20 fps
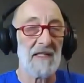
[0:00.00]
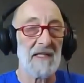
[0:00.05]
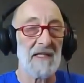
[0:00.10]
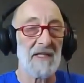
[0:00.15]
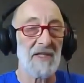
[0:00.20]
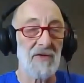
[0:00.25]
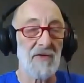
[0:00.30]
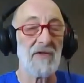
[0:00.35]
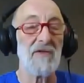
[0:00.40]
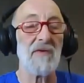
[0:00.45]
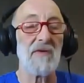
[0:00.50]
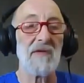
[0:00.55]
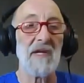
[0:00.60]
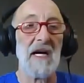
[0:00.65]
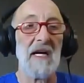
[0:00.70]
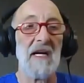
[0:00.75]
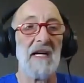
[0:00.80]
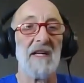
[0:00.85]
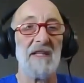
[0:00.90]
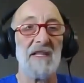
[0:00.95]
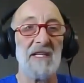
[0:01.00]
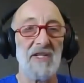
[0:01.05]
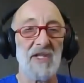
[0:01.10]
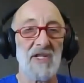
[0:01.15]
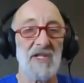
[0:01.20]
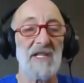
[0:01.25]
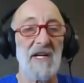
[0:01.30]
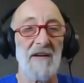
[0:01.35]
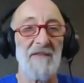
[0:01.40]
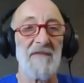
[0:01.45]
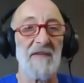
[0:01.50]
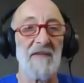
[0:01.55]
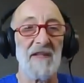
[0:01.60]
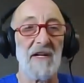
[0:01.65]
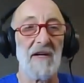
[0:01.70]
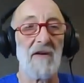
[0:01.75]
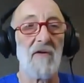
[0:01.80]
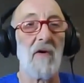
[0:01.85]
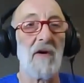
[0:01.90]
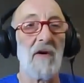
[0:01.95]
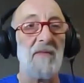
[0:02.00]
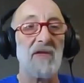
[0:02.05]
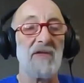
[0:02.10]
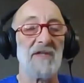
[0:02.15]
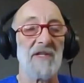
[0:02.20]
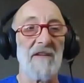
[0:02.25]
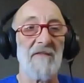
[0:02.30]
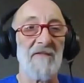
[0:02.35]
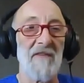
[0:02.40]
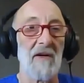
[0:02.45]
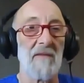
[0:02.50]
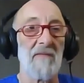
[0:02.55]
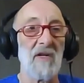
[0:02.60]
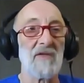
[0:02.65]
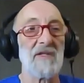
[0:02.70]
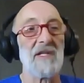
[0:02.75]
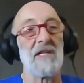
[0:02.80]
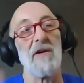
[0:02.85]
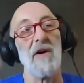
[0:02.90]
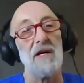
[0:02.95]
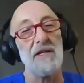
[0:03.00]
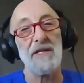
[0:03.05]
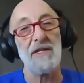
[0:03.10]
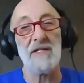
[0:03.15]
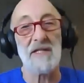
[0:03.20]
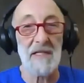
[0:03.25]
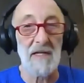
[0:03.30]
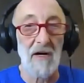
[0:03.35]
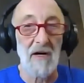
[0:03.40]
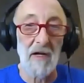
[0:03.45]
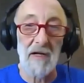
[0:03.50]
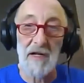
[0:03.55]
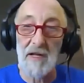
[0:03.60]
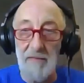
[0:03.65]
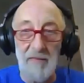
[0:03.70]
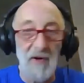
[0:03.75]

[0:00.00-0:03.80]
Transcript: extrude the stuff, the hormones and the pheromones that causes all of the